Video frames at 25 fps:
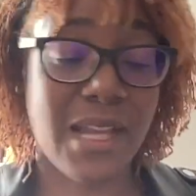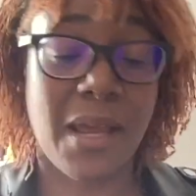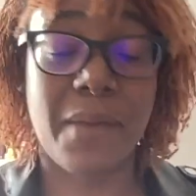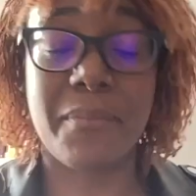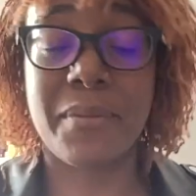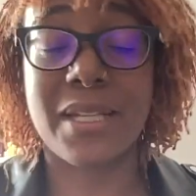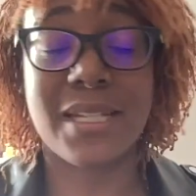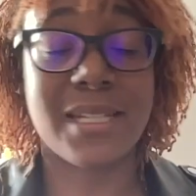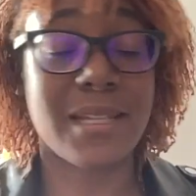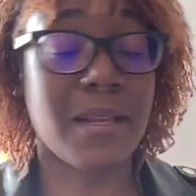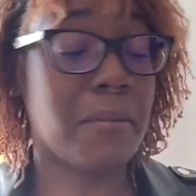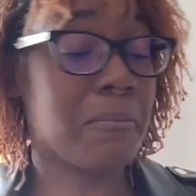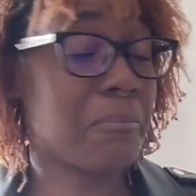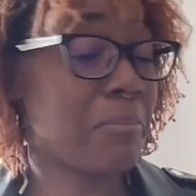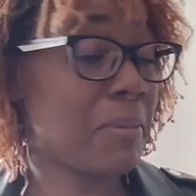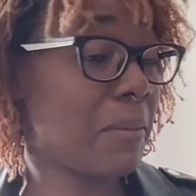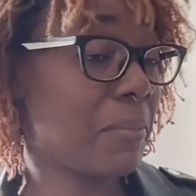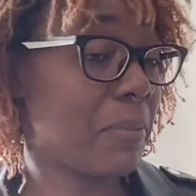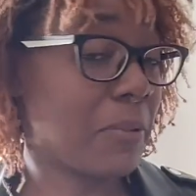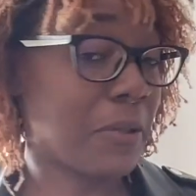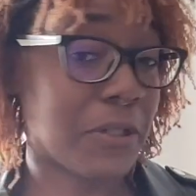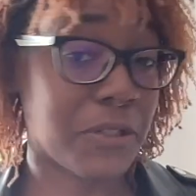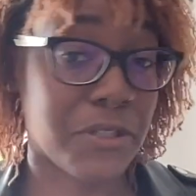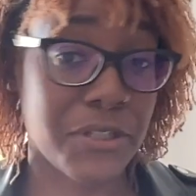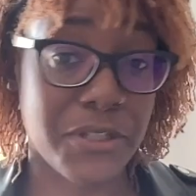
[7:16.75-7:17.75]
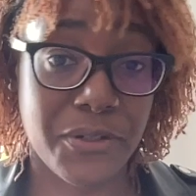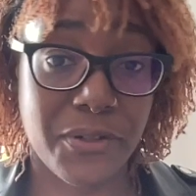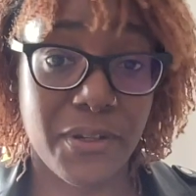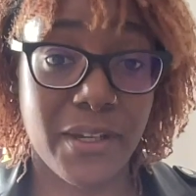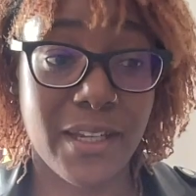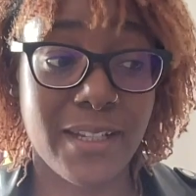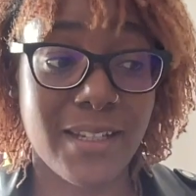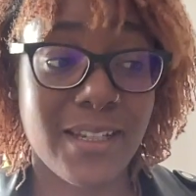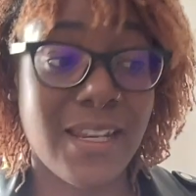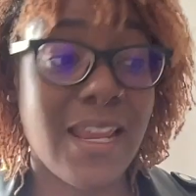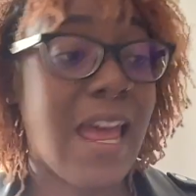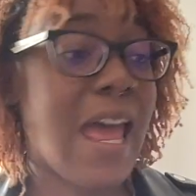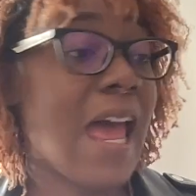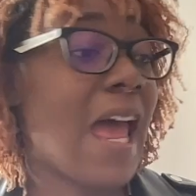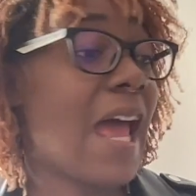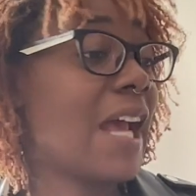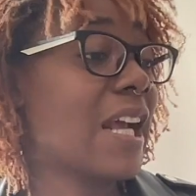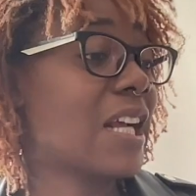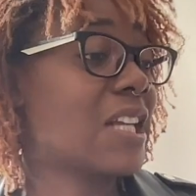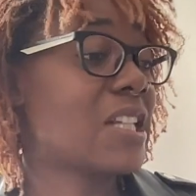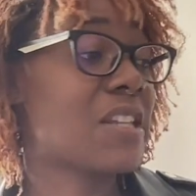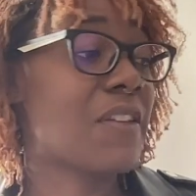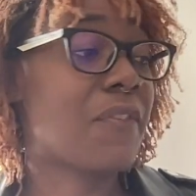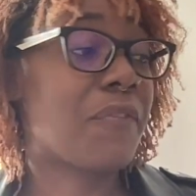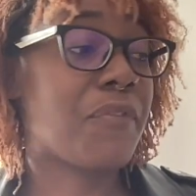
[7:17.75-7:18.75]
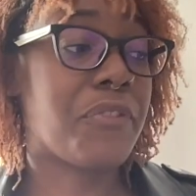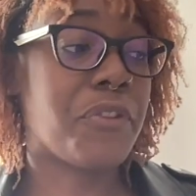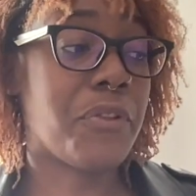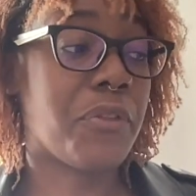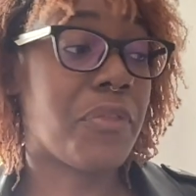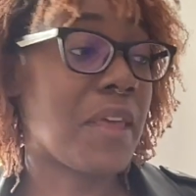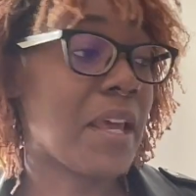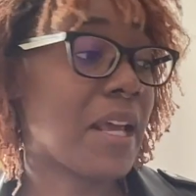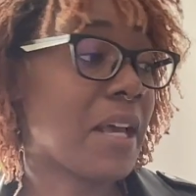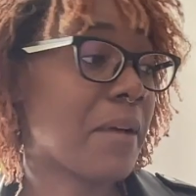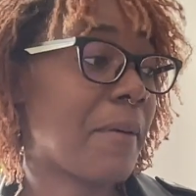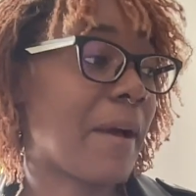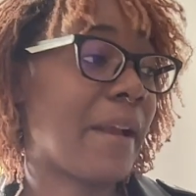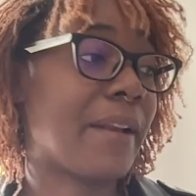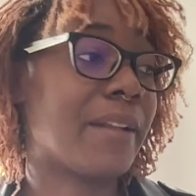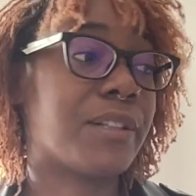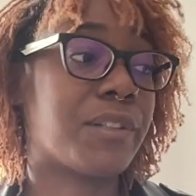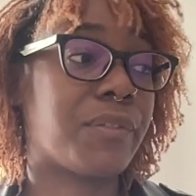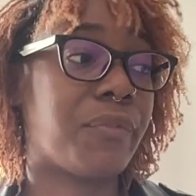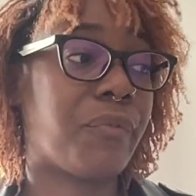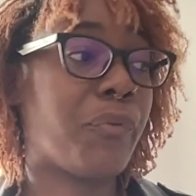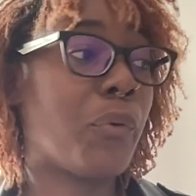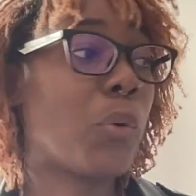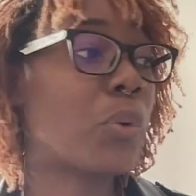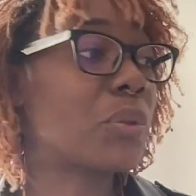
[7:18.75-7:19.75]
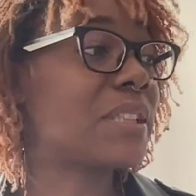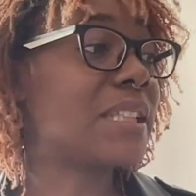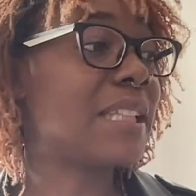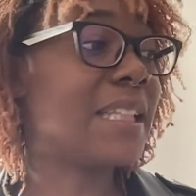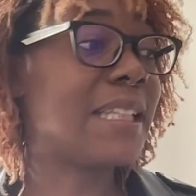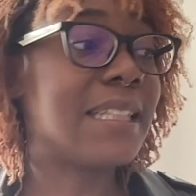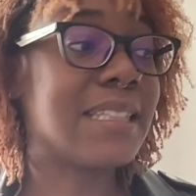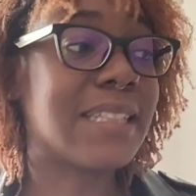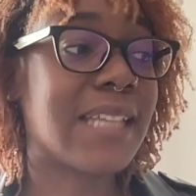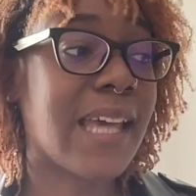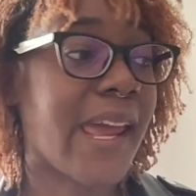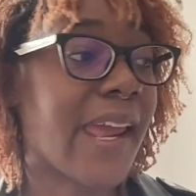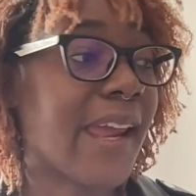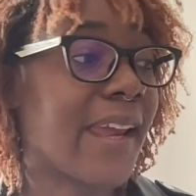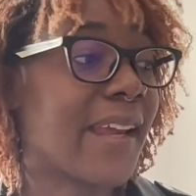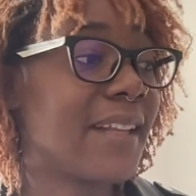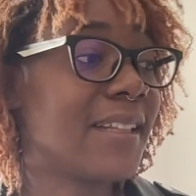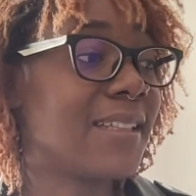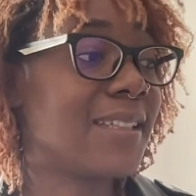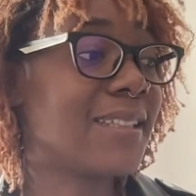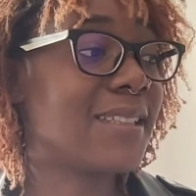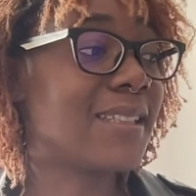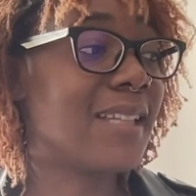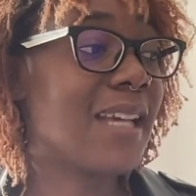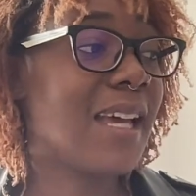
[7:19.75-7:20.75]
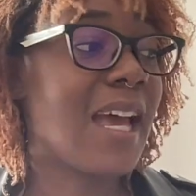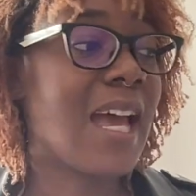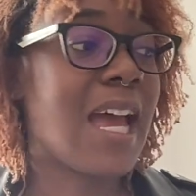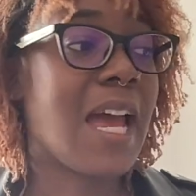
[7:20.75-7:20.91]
I mean, some people could do it, because if you think about it, it's 14 days.